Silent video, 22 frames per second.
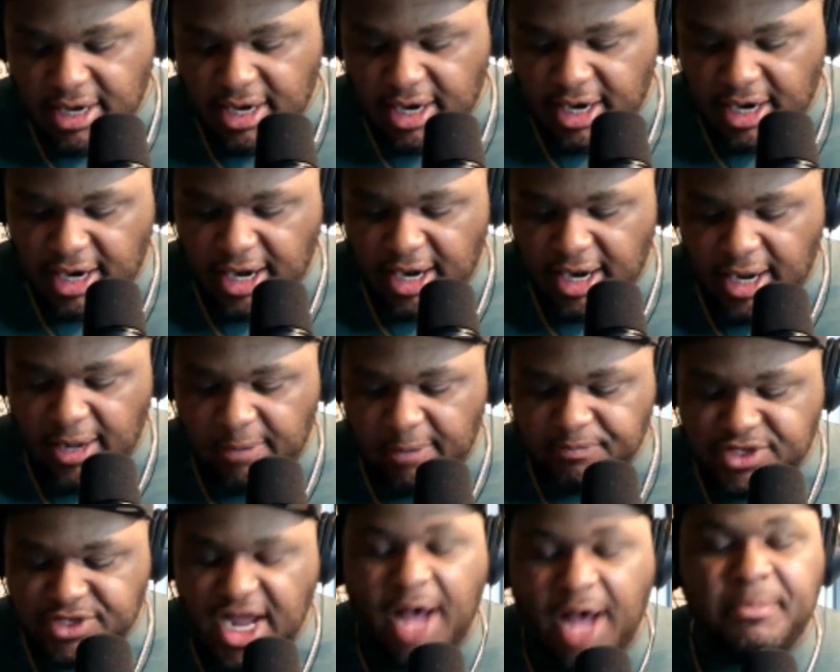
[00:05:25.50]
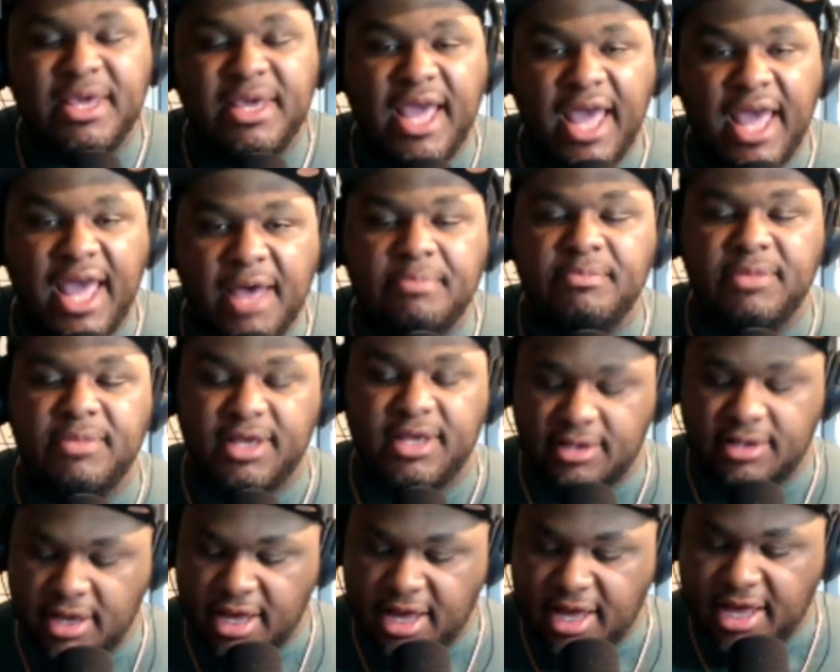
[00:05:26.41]
Tommy Edman
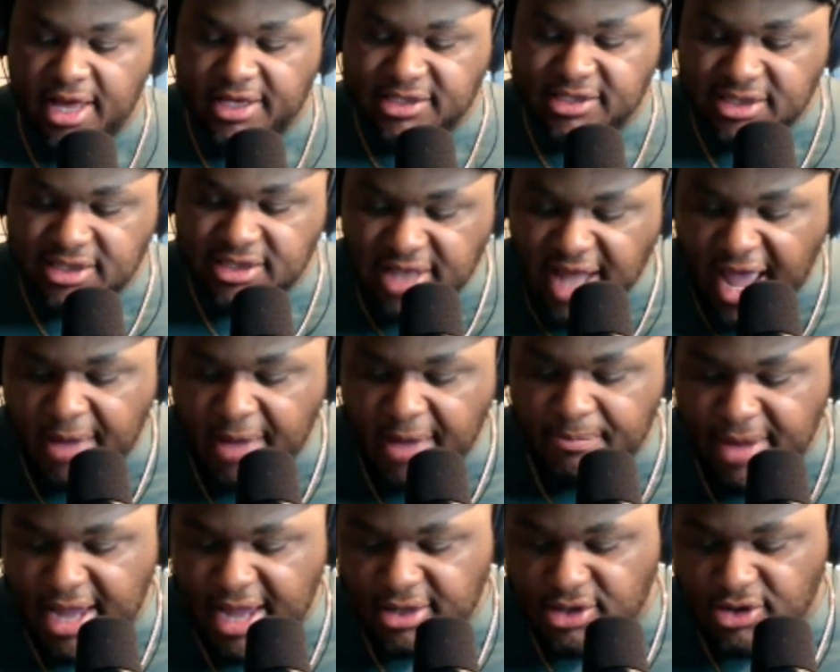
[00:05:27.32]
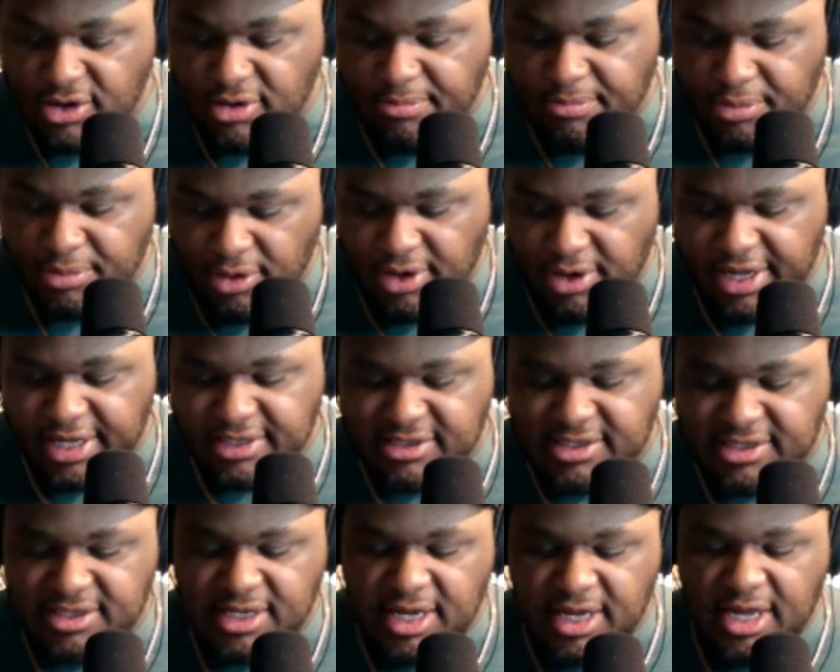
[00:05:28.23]
snapped Matthew
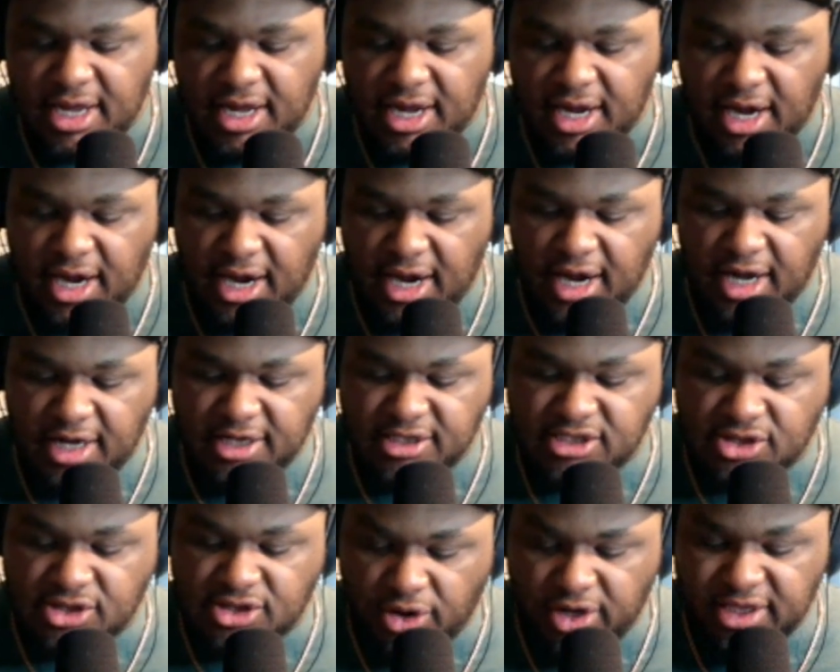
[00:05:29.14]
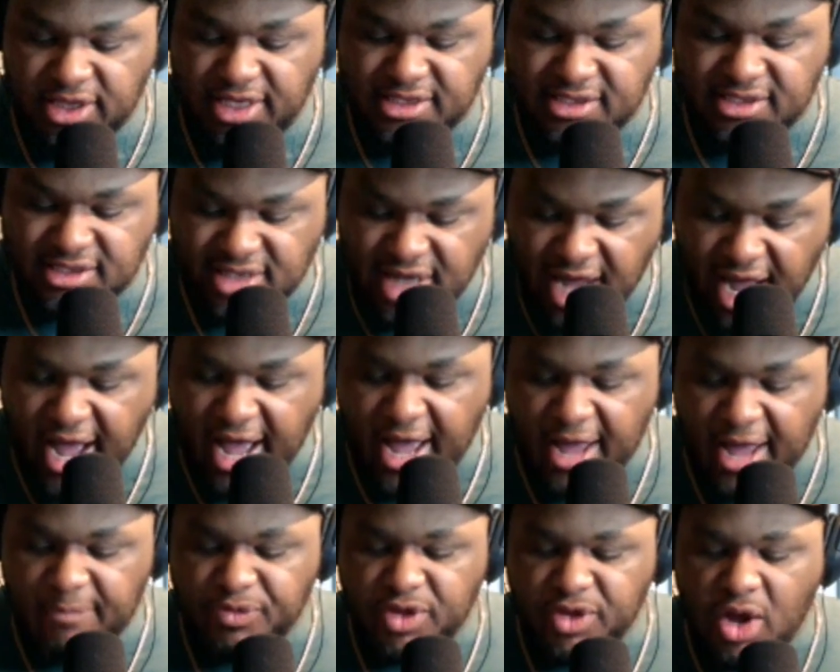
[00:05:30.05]
Boyd's scoreless
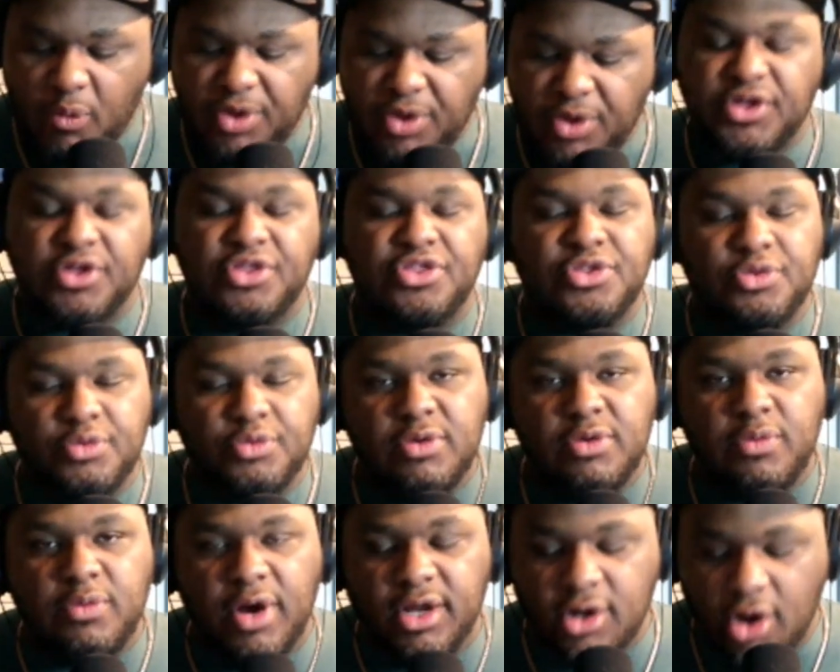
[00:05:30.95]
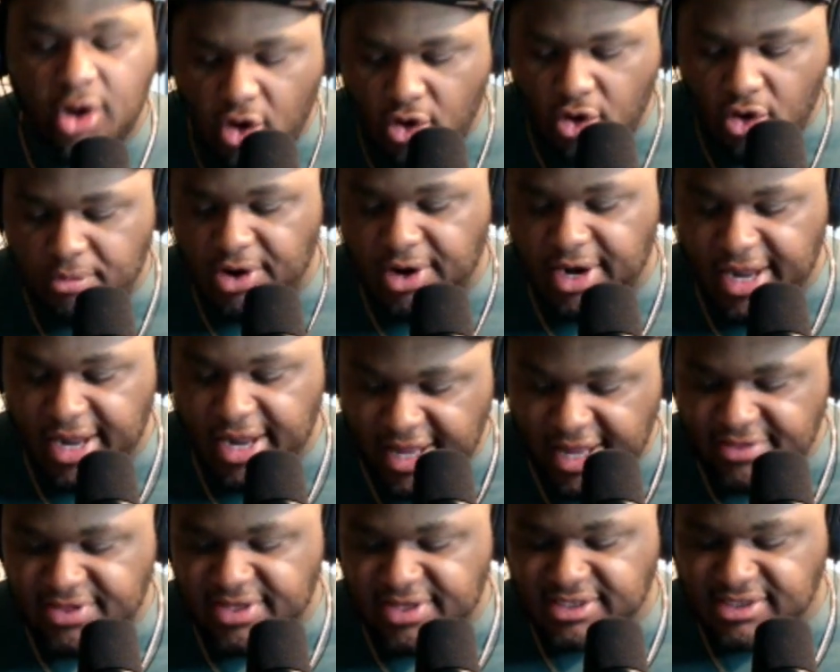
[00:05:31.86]
tie with a 3-run homer
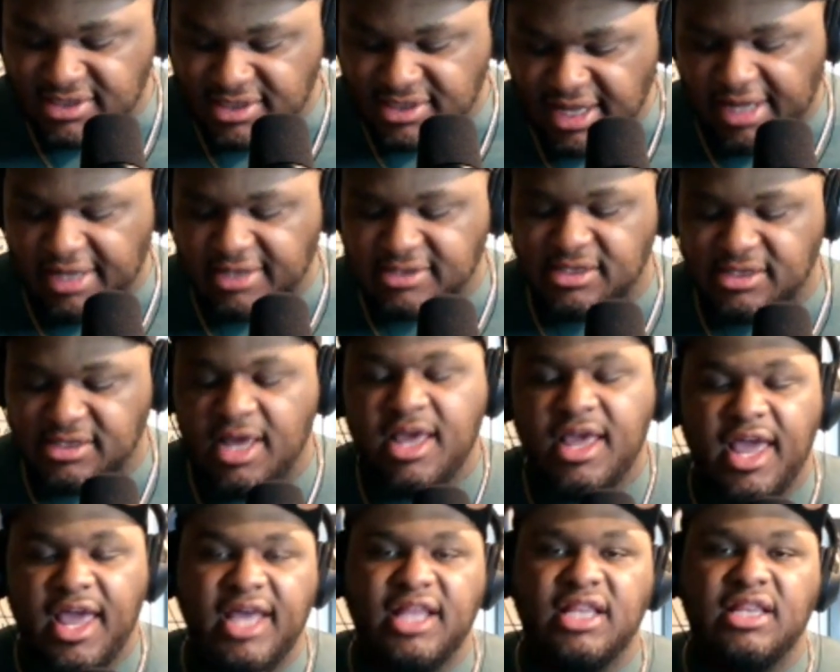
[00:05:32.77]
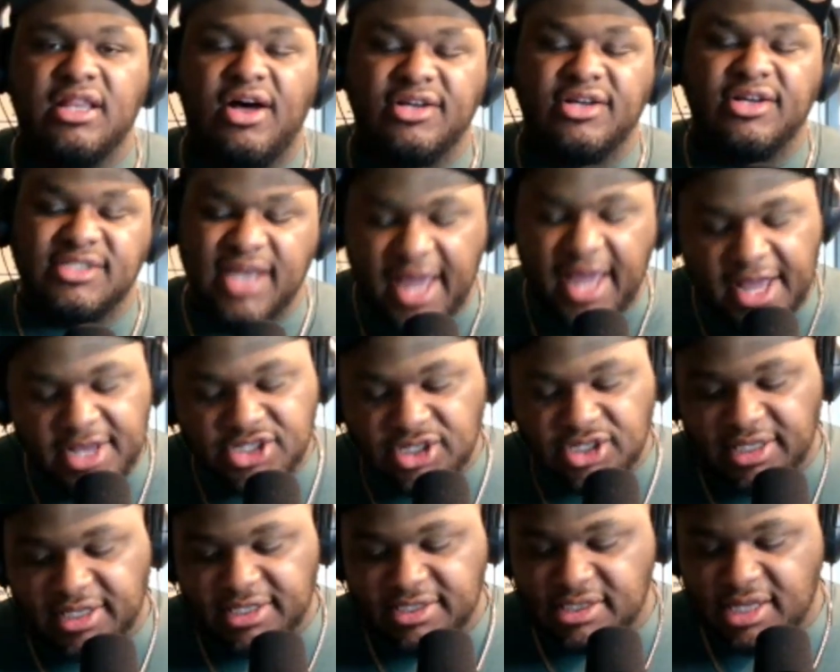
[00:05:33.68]
in the 6th in Los
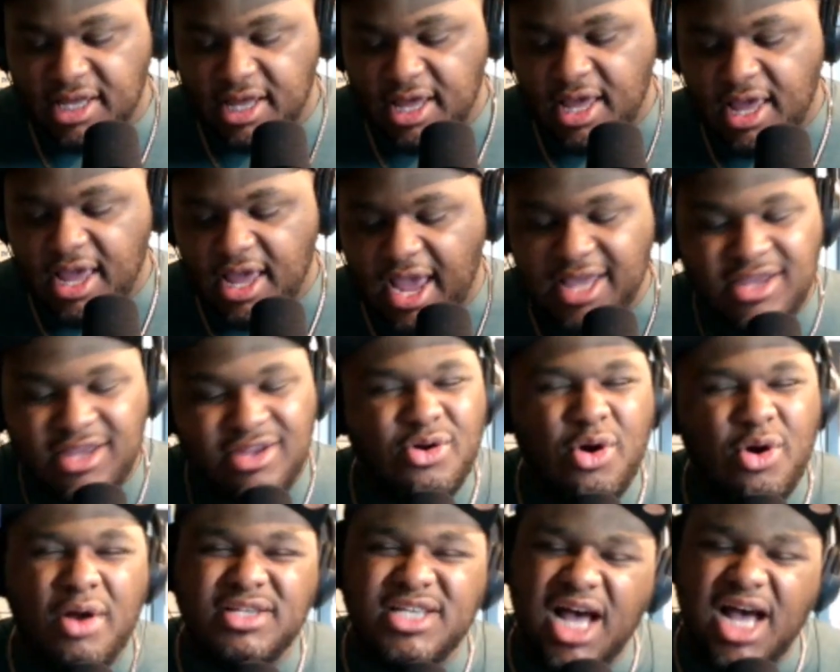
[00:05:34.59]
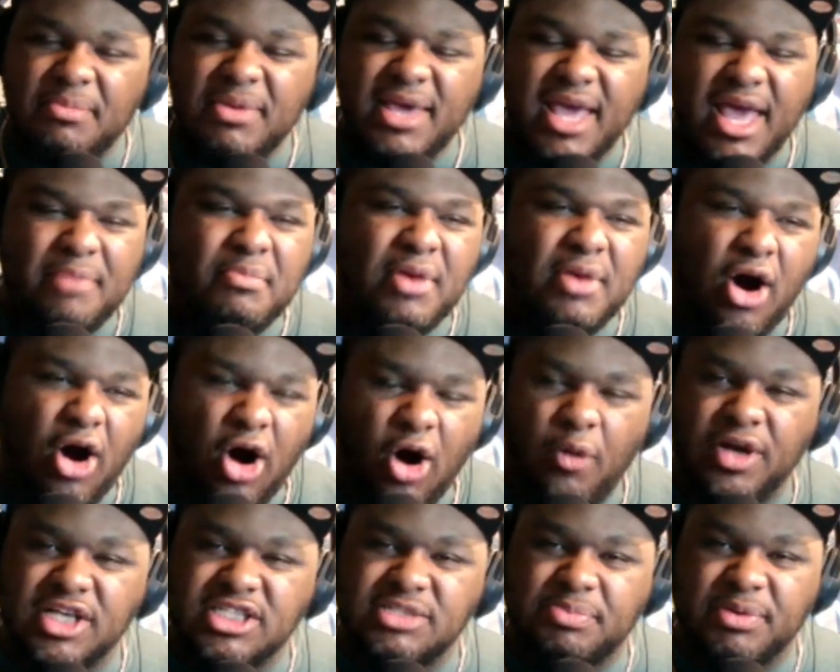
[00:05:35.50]
Angeles. And you know what? Tommy Edman
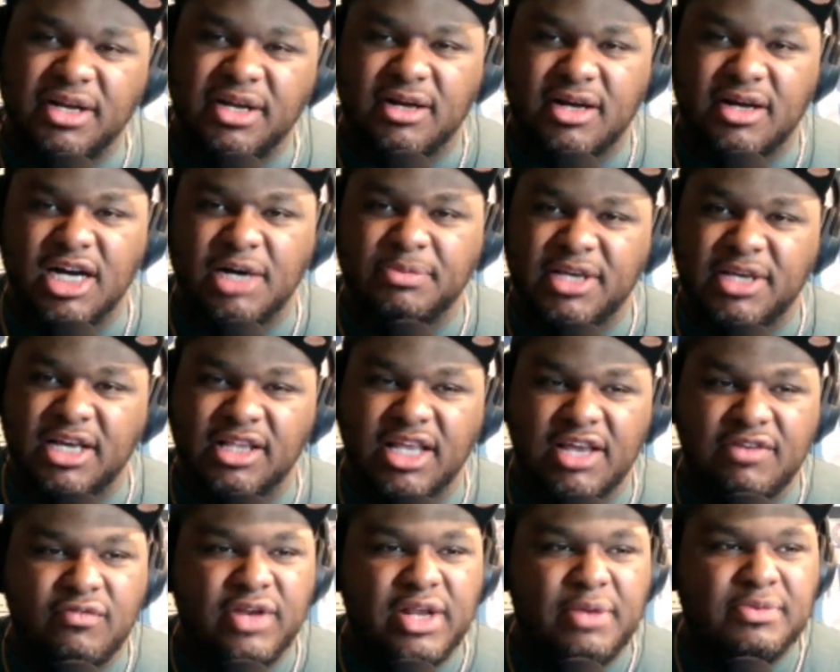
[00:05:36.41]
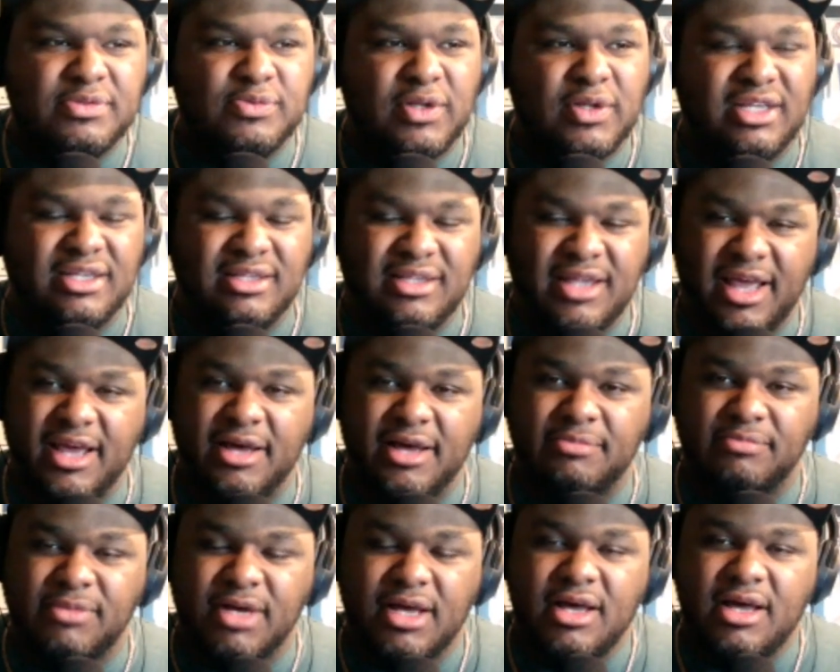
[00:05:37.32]
always been a Cub killer, even when he was with the
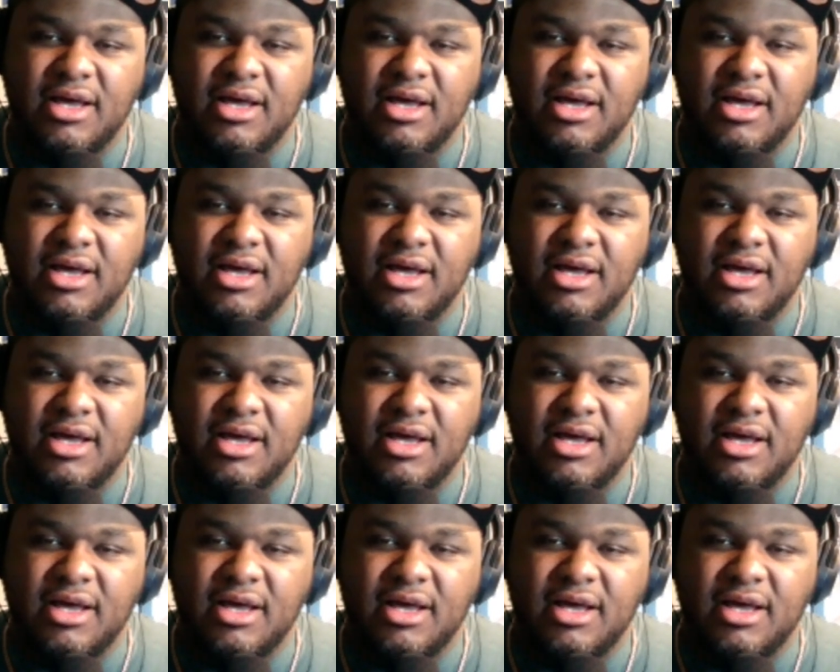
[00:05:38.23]
damn